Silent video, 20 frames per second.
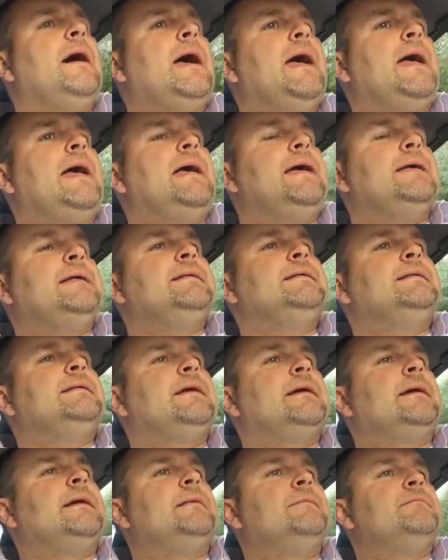And
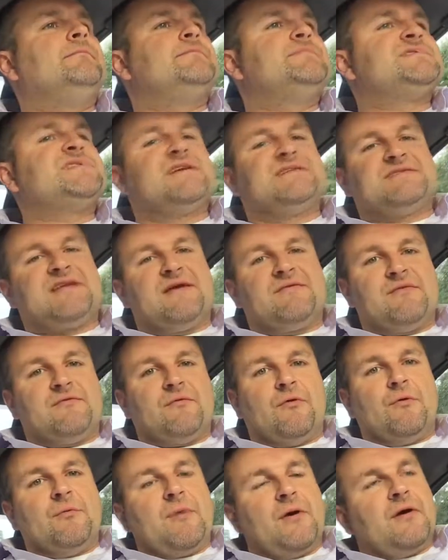it's nice to have the
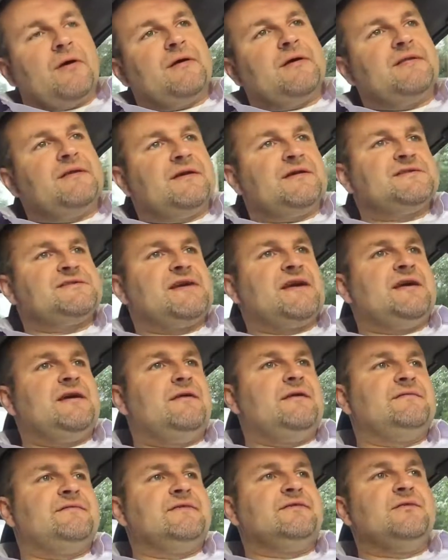roll bar in there because I don't
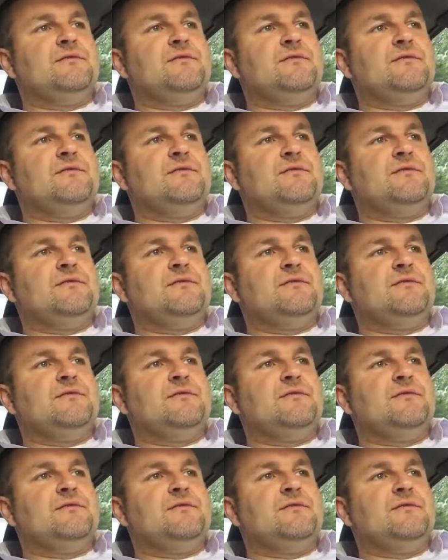have to